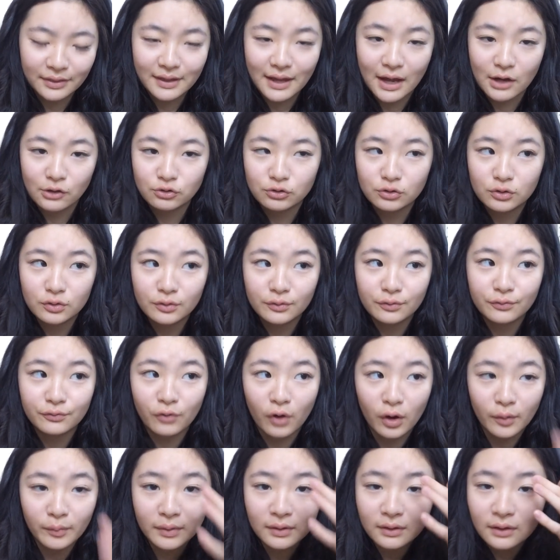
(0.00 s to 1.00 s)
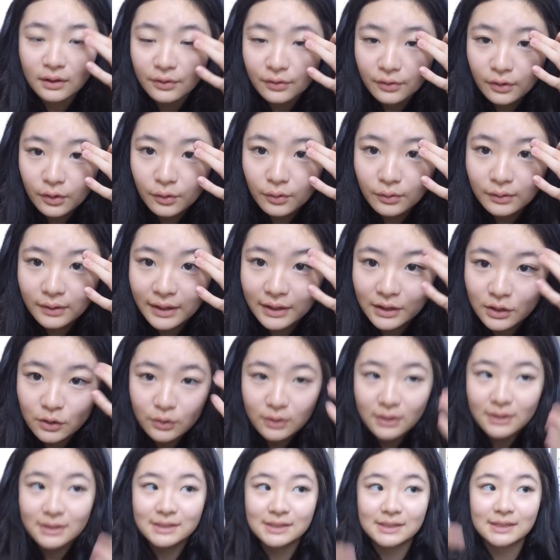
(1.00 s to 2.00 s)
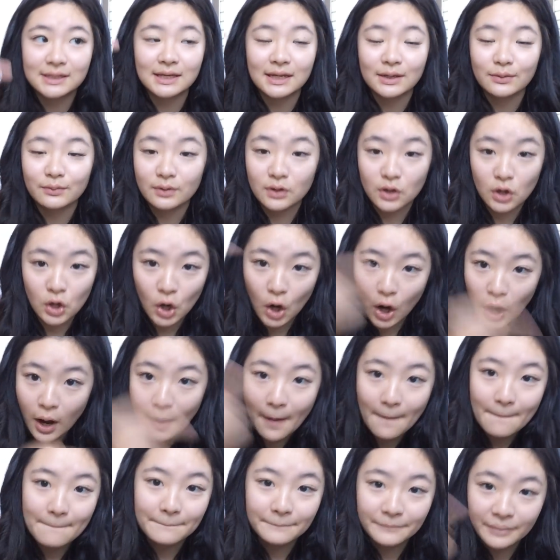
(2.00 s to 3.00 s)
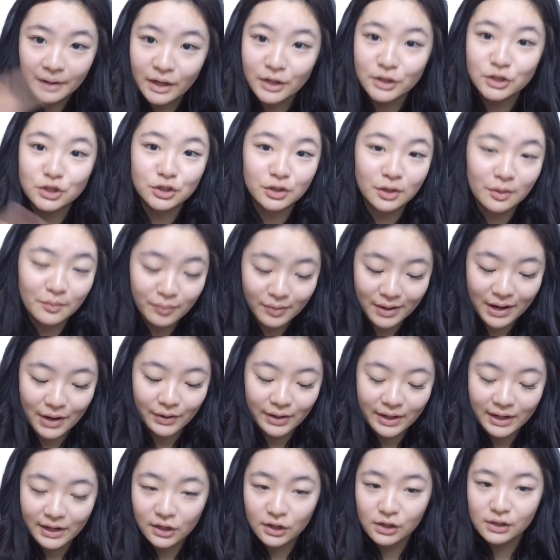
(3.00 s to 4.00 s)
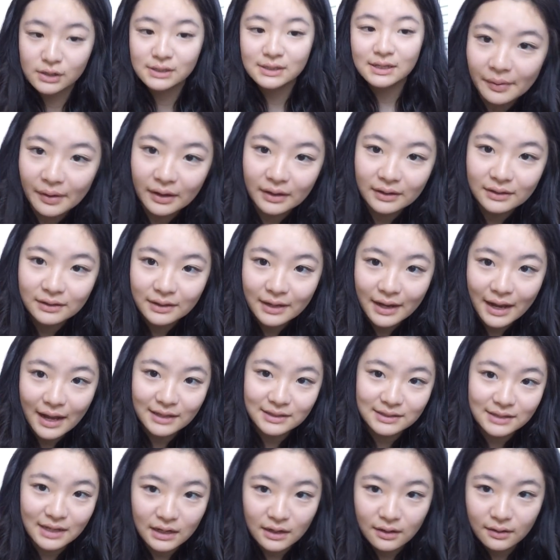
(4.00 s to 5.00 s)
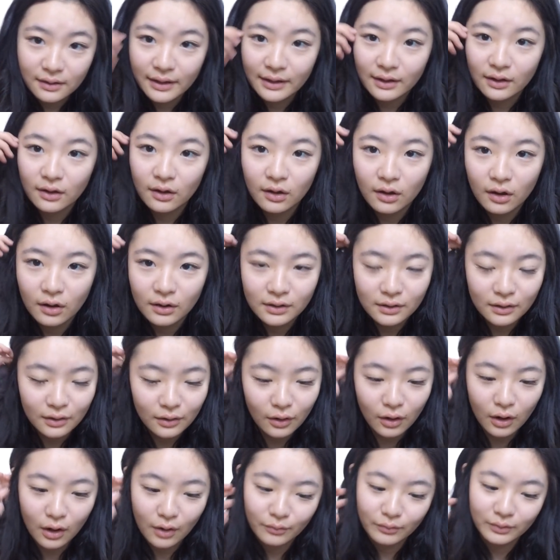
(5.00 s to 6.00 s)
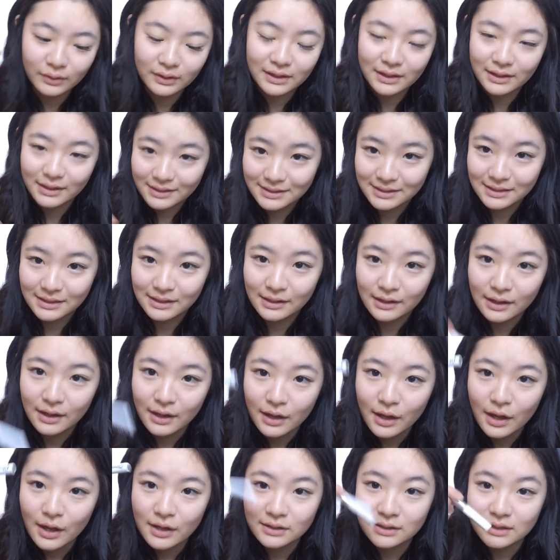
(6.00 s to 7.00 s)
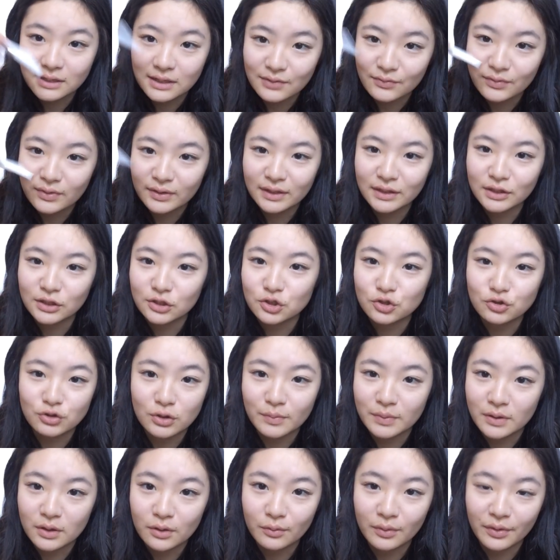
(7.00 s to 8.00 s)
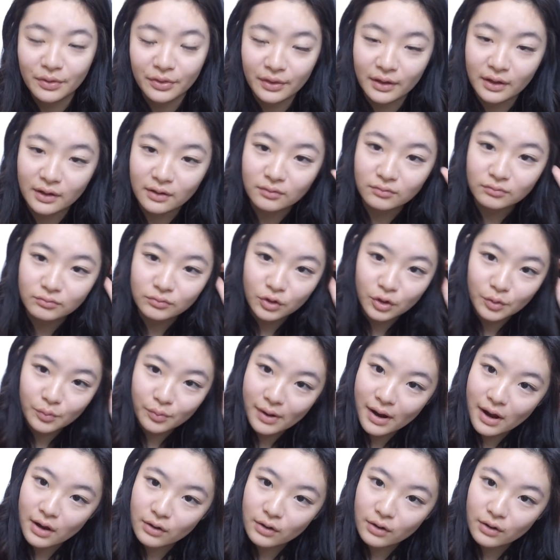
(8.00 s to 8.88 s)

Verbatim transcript: The actual formula though, like you could see it would not budge the brow hairs, but yeah, it's kind of like not really easy to evenly distribute within your